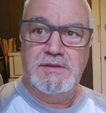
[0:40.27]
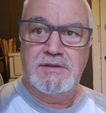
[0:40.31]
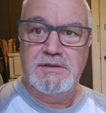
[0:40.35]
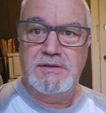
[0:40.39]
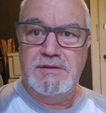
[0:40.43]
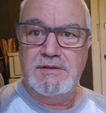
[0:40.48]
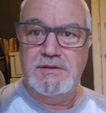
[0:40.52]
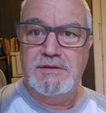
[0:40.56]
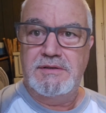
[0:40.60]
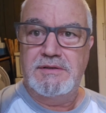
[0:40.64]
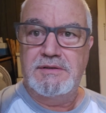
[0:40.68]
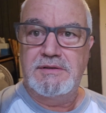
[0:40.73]

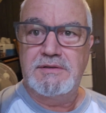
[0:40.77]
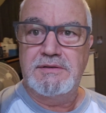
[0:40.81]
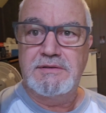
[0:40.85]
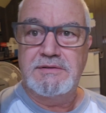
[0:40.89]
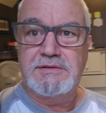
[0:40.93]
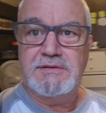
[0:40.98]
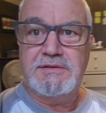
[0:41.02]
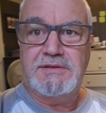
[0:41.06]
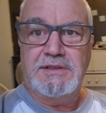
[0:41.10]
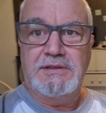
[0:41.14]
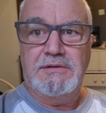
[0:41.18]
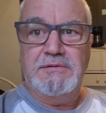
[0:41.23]

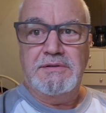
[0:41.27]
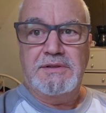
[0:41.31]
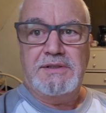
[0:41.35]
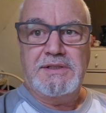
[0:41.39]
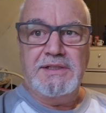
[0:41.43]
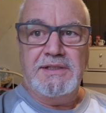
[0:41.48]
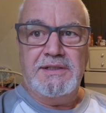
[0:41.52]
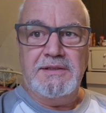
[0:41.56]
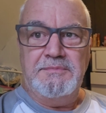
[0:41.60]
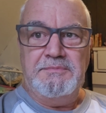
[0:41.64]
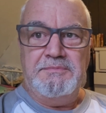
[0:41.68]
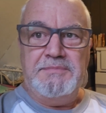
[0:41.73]
Let's see what
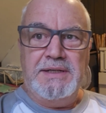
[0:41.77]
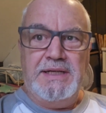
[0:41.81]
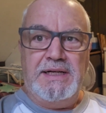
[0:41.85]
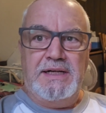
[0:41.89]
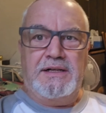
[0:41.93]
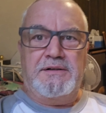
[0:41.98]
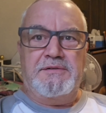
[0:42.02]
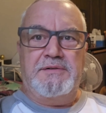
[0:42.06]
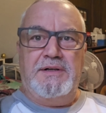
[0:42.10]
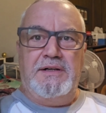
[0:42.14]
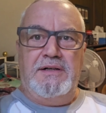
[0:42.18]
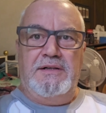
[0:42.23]
kind of
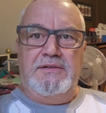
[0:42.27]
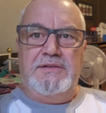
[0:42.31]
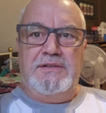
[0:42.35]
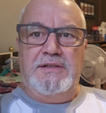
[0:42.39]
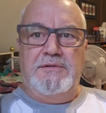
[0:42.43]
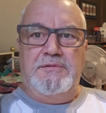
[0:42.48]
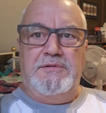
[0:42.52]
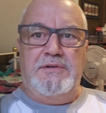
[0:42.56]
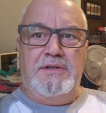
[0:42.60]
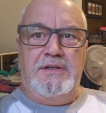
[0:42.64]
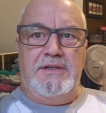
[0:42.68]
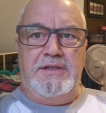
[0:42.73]
background
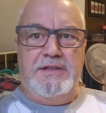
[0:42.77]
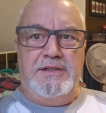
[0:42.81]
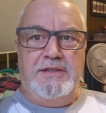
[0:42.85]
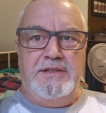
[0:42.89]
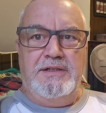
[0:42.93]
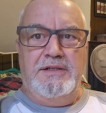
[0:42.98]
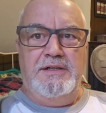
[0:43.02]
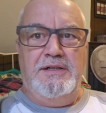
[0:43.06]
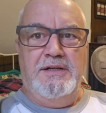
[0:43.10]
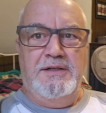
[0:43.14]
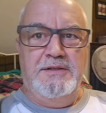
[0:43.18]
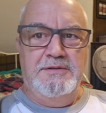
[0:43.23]
I want
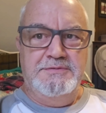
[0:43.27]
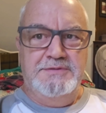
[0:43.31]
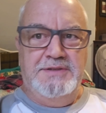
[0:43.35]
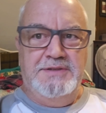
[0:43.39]
here.